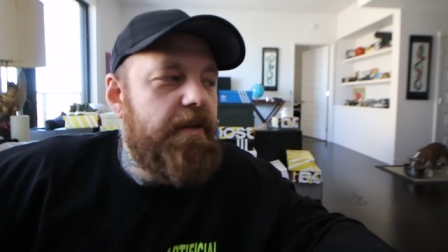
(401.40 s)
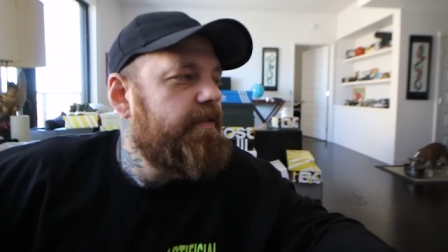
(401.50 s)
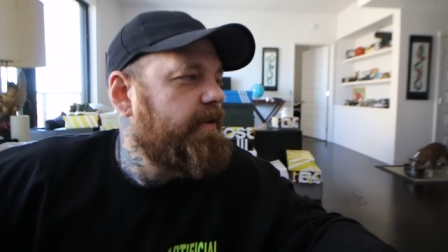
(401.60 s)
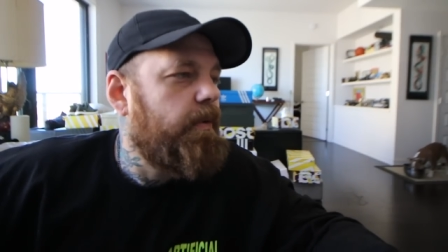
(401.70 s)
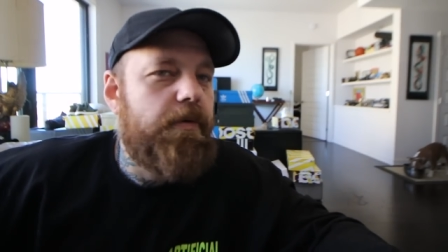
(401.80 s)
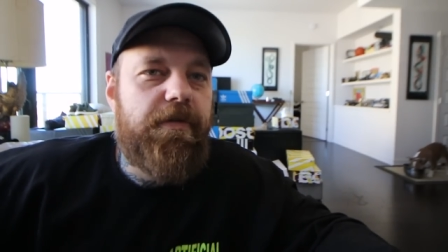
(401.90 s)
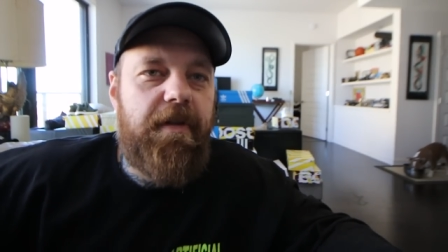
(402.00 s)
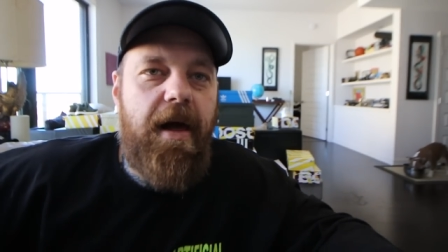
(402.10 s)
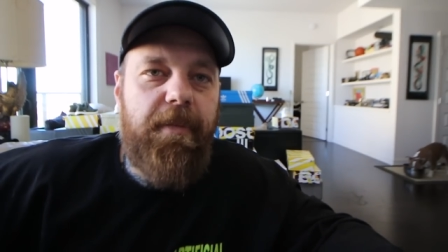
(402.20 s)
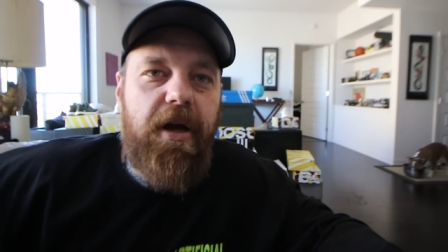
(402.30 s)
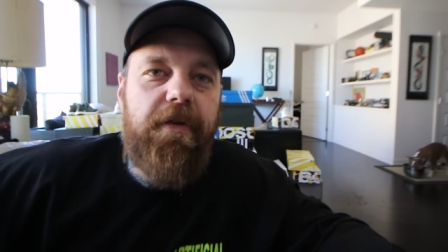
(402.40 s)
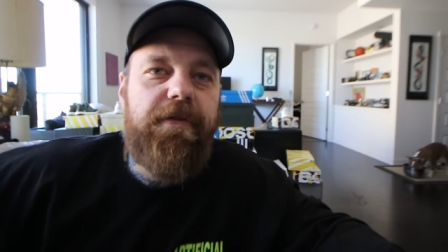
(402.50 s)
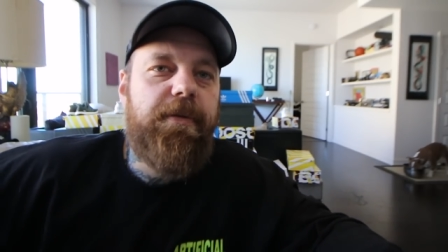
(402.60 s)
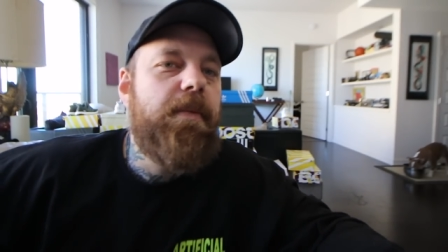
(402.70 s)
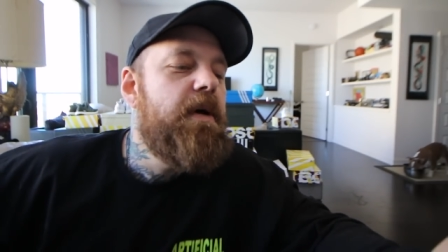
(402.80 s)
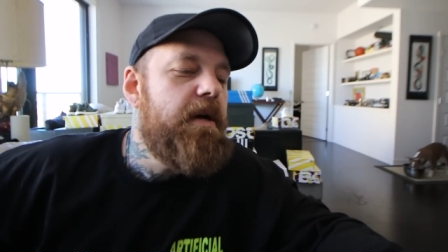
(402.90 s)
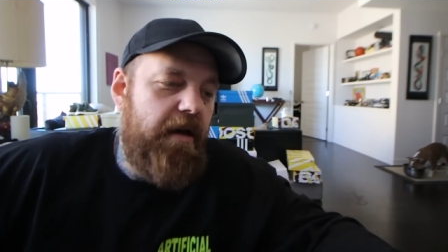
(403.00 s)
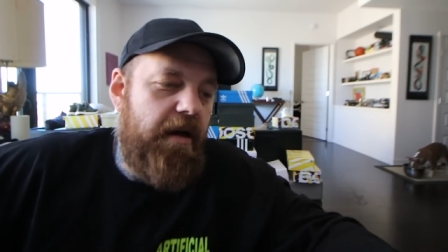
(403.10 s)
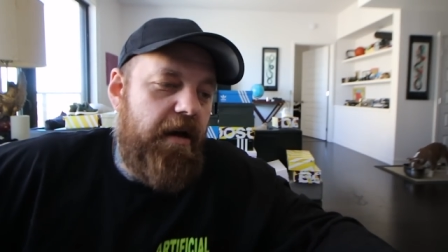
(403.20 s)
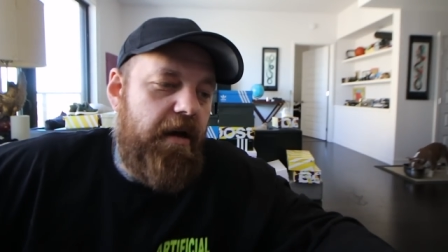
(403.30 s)
Solar Slime Custom.
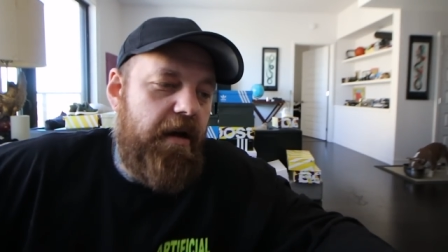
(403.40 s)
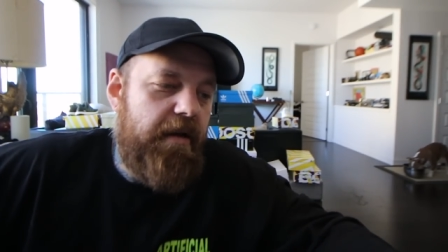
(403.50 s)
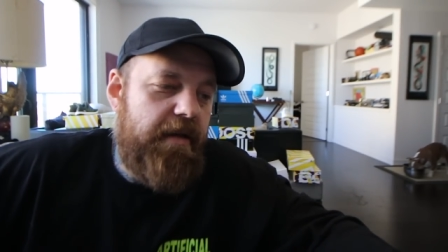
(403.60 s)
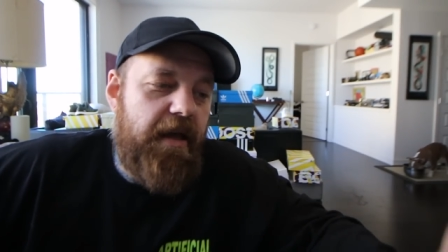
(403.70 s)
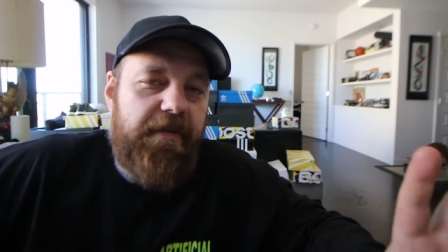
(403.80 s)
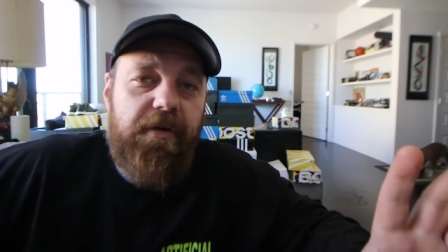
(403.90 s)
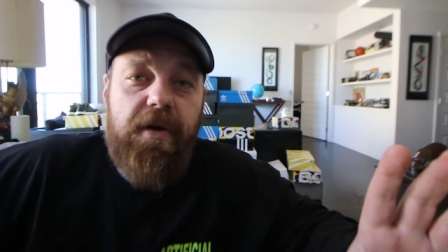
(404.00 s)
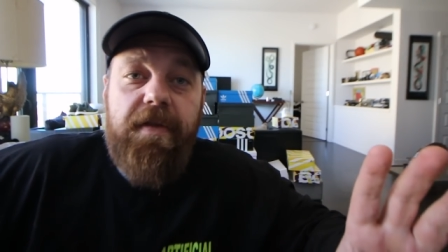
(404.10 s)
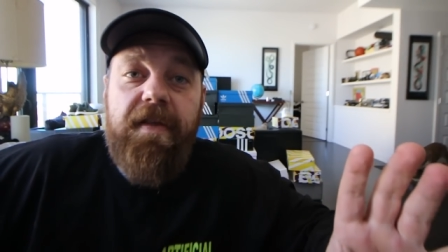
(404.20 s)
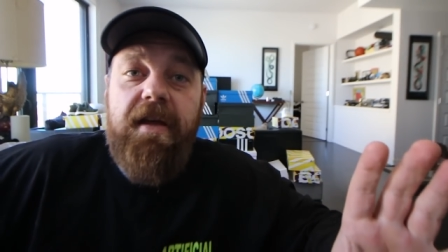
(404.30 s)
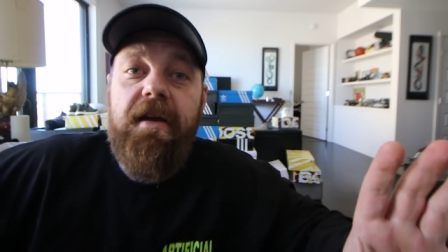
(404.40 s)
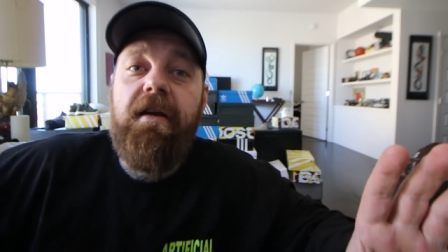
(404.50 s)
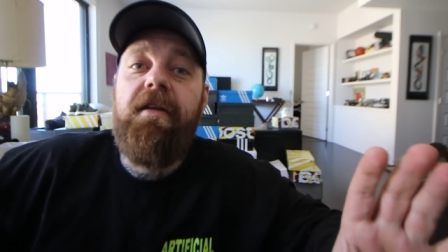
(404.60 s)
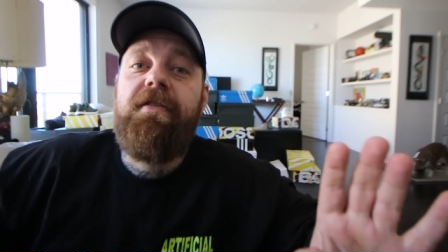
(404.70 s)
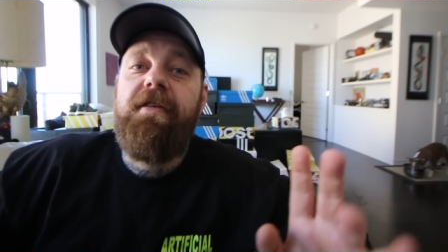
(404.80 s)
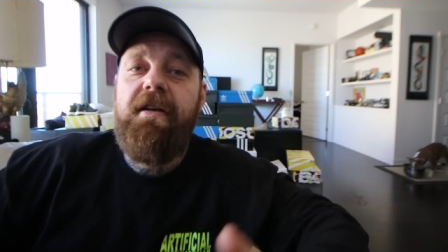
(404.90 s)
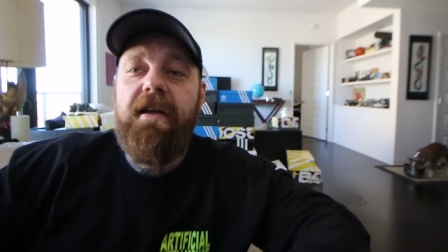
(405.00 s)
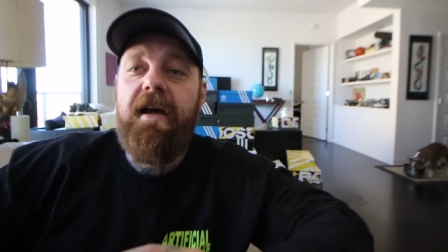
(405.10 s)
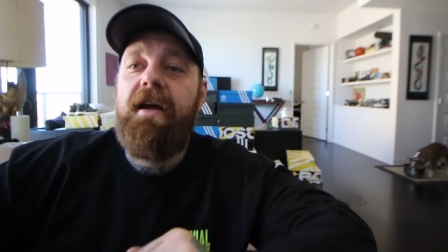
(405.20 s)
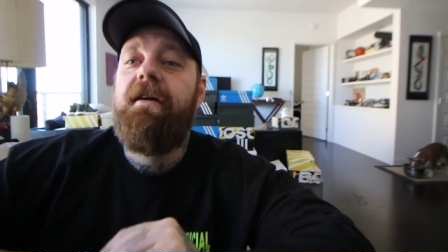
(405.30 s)
Uh, yeah, so and then
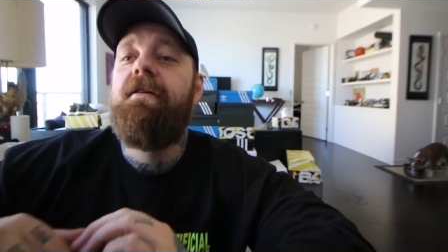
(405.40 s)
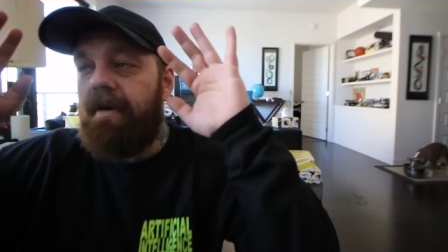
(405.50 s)
Sunday,